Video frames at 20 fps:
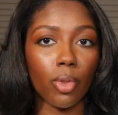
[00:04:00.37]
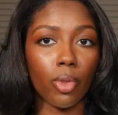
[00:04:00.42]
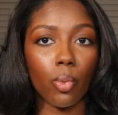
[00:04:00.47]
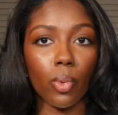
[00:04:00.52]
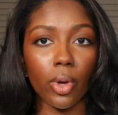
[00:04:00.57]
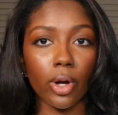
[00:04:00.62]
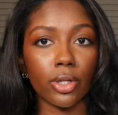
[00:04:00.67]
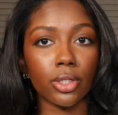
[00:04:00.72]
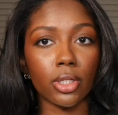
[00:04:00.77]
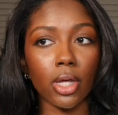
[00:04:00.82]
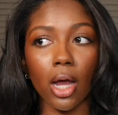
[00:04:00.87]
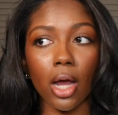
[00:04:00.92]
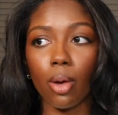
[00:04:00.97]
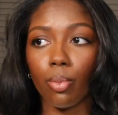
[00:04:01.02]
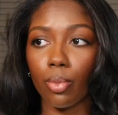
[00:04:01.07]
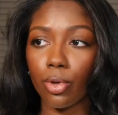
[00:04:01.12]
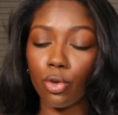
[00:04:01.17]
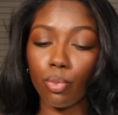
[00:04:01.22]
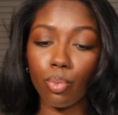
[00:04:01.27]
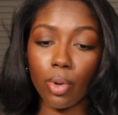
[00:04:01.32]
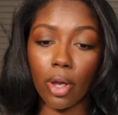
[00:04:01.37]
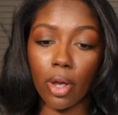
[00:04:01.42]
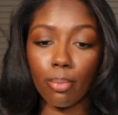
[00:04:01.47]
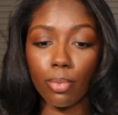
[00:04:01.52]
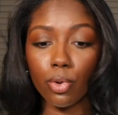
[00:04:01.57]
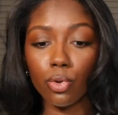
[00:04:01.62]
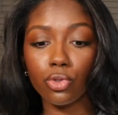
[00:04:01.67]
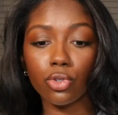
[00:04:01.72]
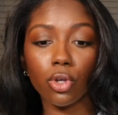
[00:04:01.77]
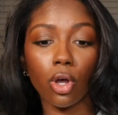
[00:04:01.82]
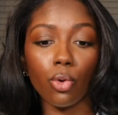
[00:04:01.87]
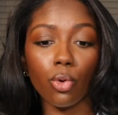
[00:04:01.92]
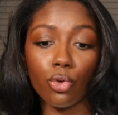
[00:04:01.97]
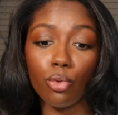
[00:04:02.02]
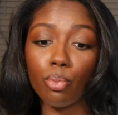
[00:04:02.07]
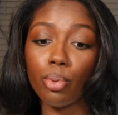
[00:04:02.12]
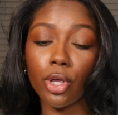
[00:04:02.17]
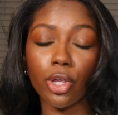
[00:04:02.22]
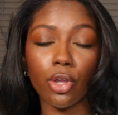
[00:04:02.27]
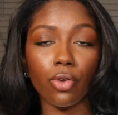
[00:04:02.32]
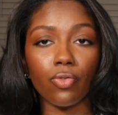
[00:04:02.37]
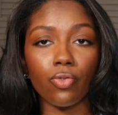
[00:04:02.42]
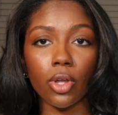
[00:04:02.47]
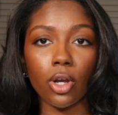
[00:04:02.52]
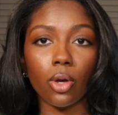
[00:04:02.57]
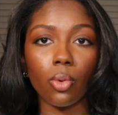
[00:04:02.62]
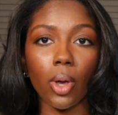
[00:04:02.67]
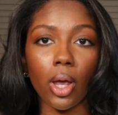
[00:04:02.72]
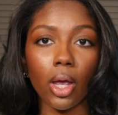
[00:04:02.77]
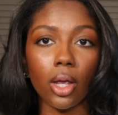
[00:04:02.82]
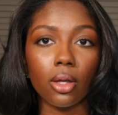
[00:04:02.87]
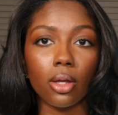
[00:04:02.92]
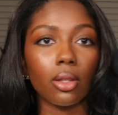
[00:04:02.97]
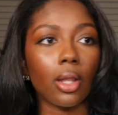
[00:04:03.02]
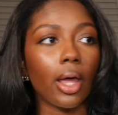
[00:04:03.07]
the wintertime when you putting boots on when you putting your feet away